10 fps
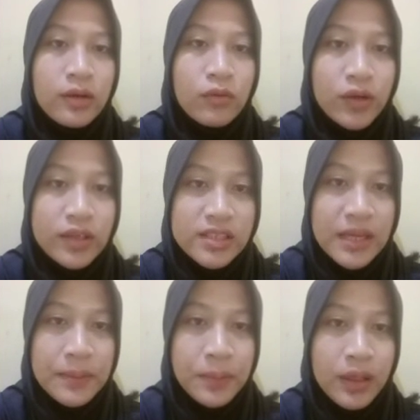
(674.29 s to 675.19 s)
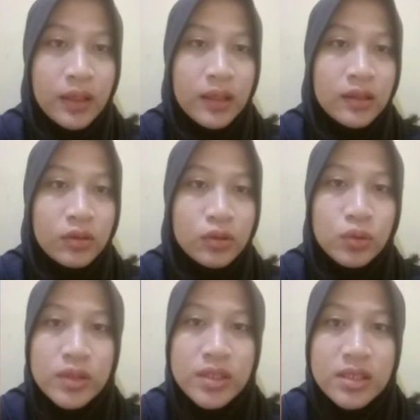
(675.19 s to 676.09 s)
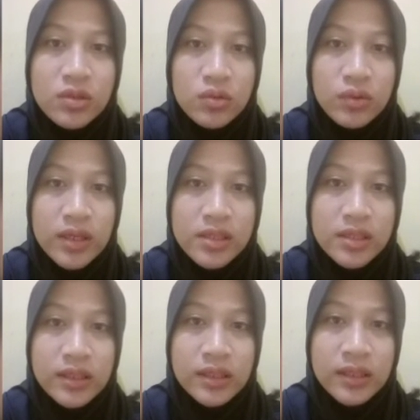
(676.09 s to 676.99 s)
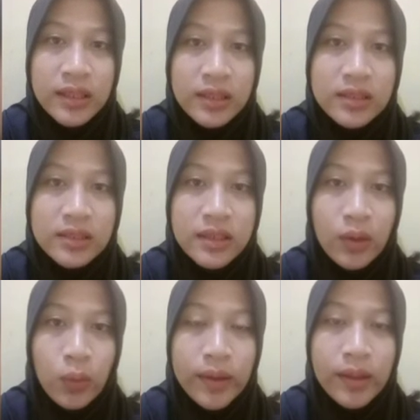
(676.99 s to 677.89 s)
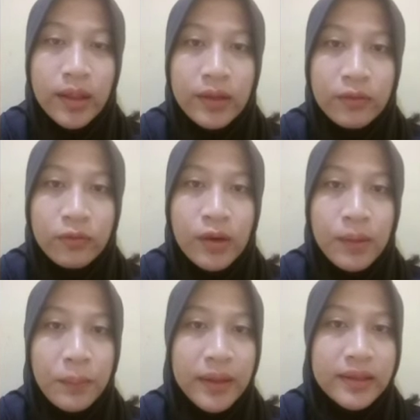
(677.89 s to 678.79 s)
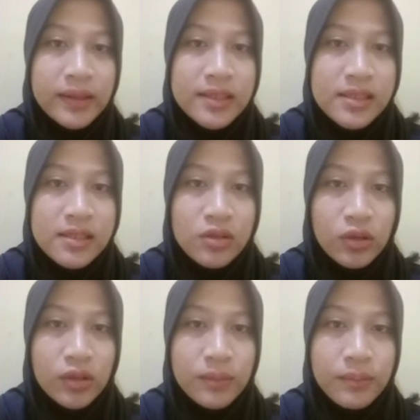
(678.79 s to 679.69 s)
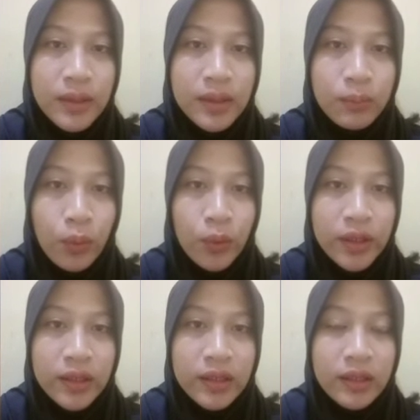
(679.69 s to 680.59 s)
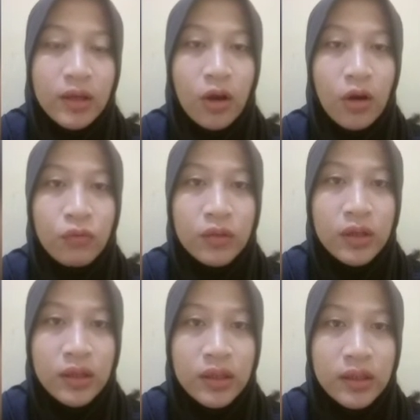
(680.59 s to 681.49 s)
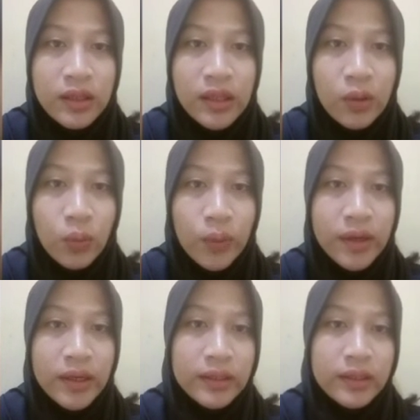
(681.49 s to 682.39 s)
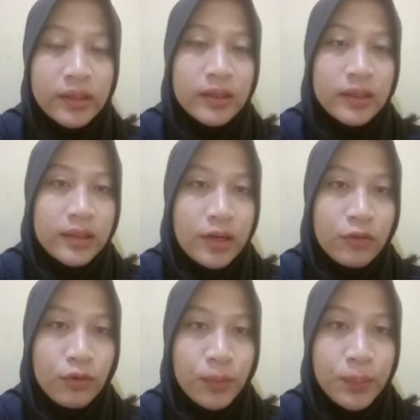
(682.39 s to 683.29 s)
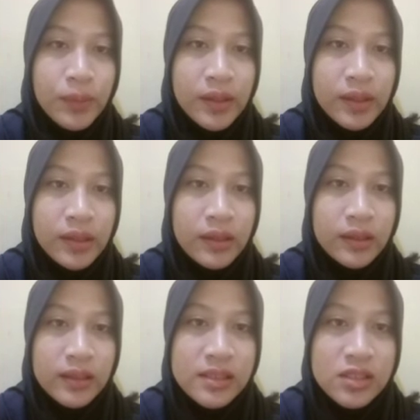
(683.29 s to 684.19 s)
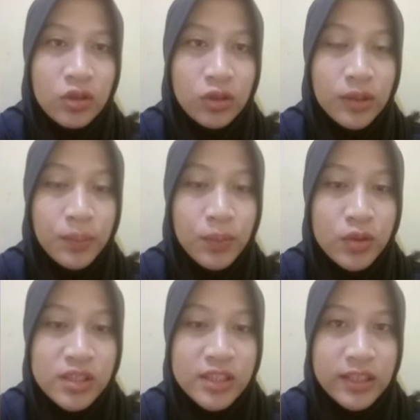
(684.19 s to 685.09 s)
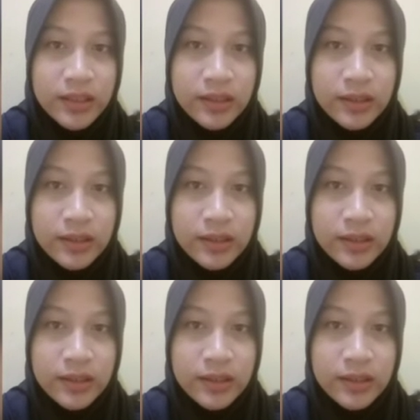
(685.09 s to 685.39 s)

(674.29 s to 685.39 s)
For example, the question suggests that Jake will leave, but this is not the main point of the inquiry. Therefore, B is not appropriate.